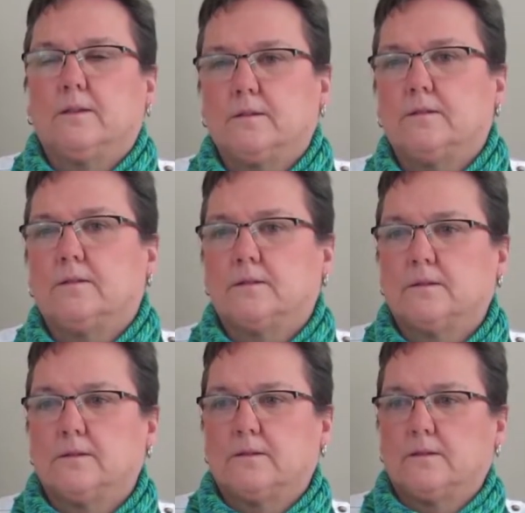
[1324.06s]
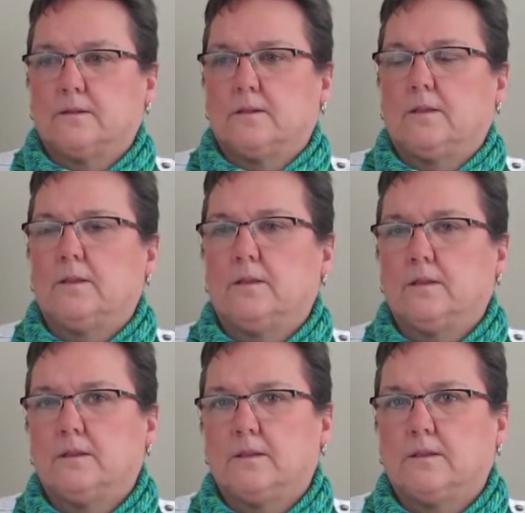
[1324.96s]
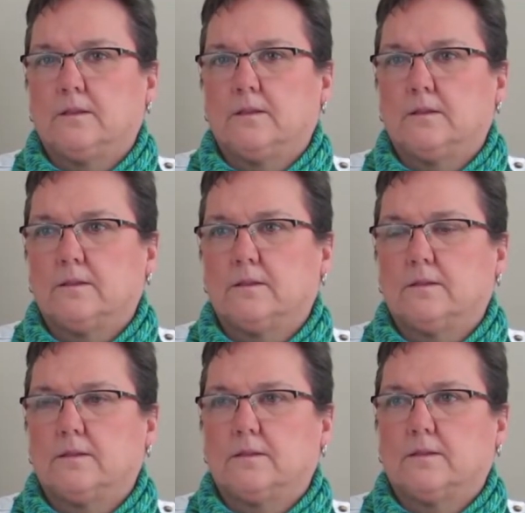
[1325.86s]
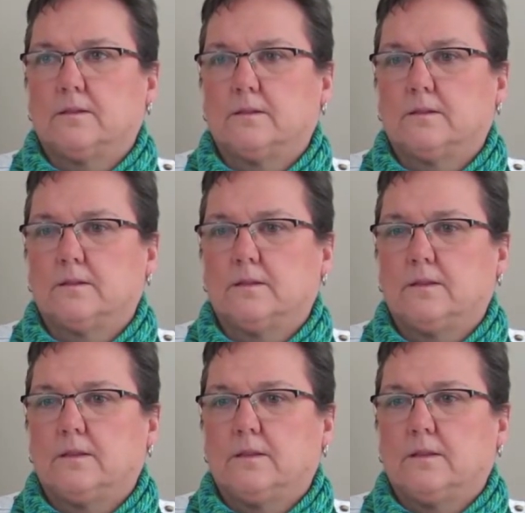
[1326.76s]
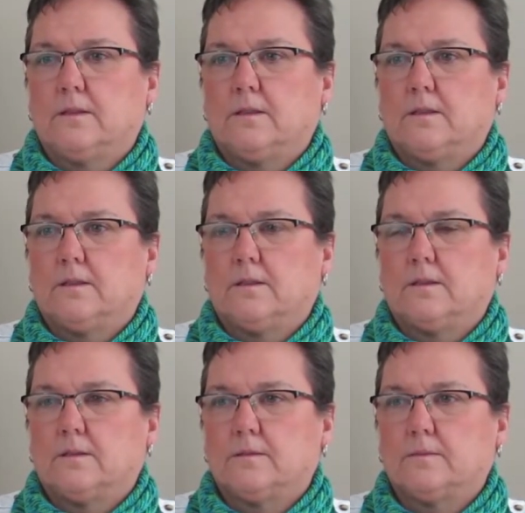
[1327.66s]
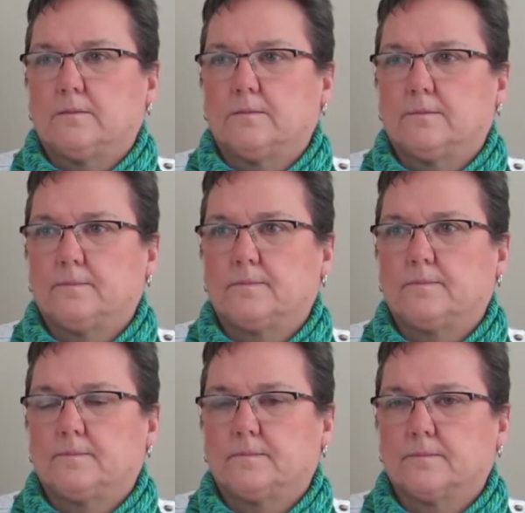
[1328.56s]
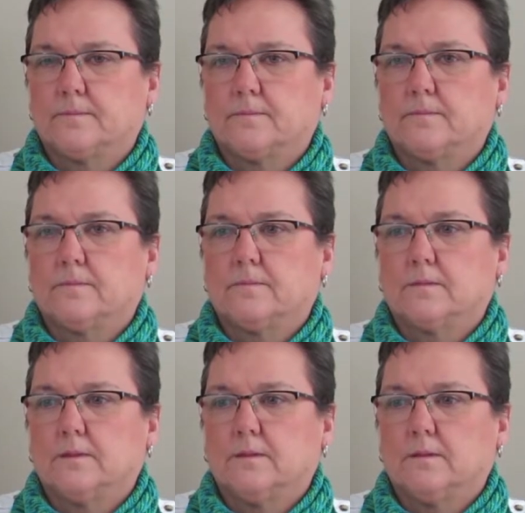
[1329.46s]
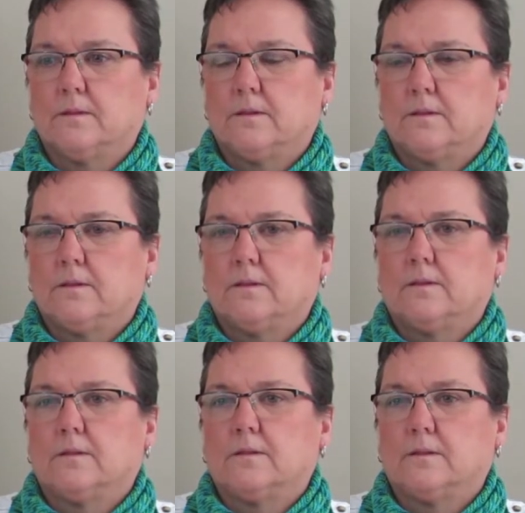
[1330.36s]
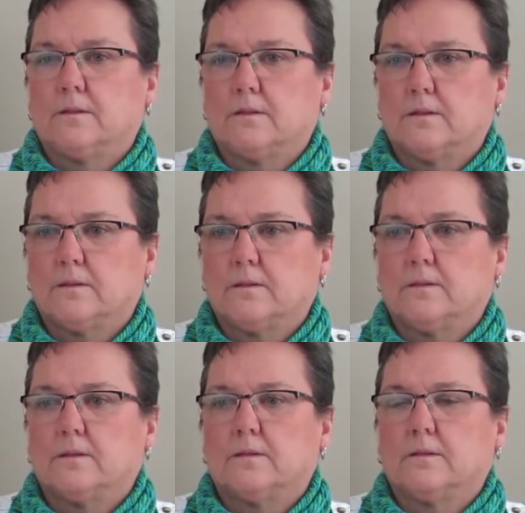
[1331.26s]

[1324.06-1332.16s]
No words are spoken by the person on screen.